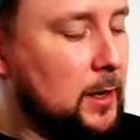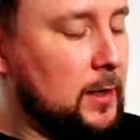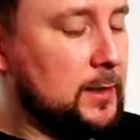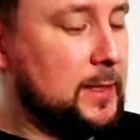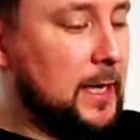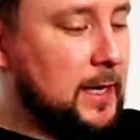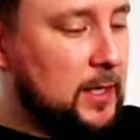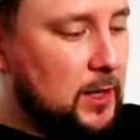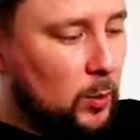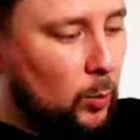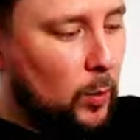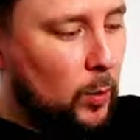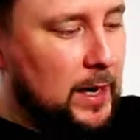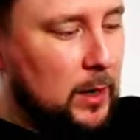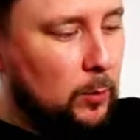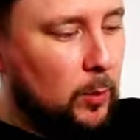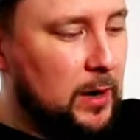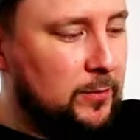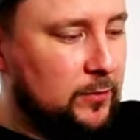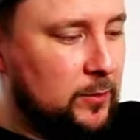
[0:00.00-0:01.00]
taking the weight
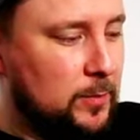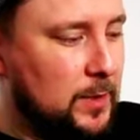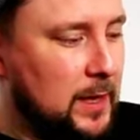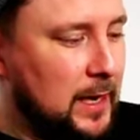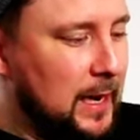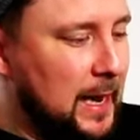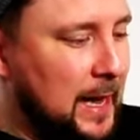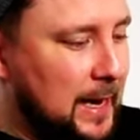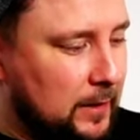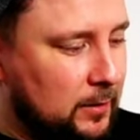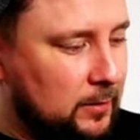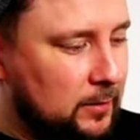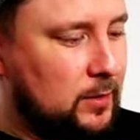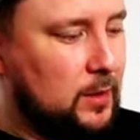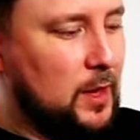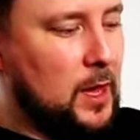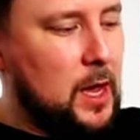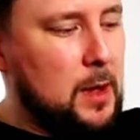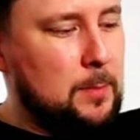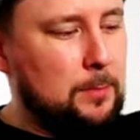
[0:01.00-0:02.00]
away from the length,
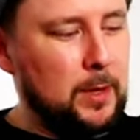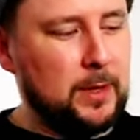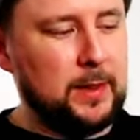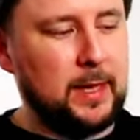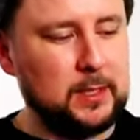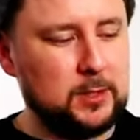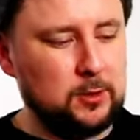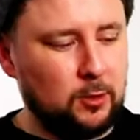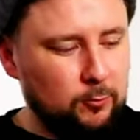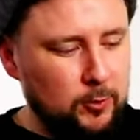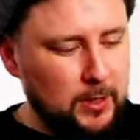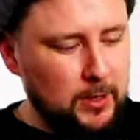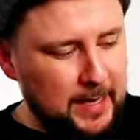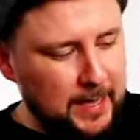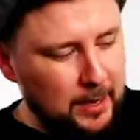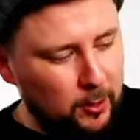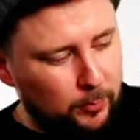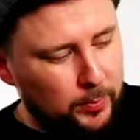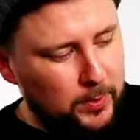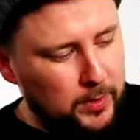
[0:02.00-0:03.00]
but that's not really
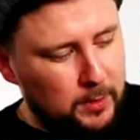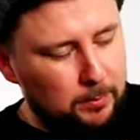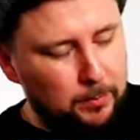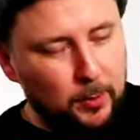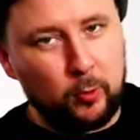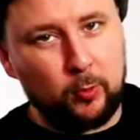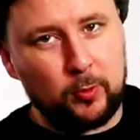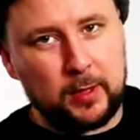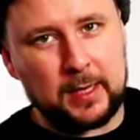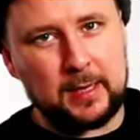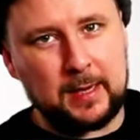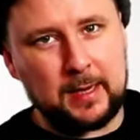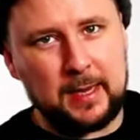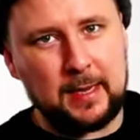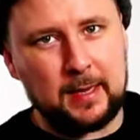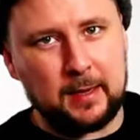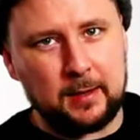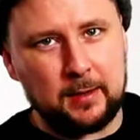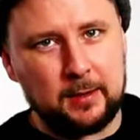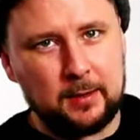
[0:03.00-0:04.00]
helping the bulk in
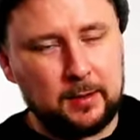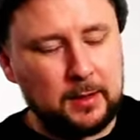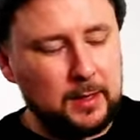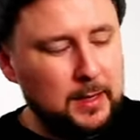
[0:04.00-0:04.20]
here.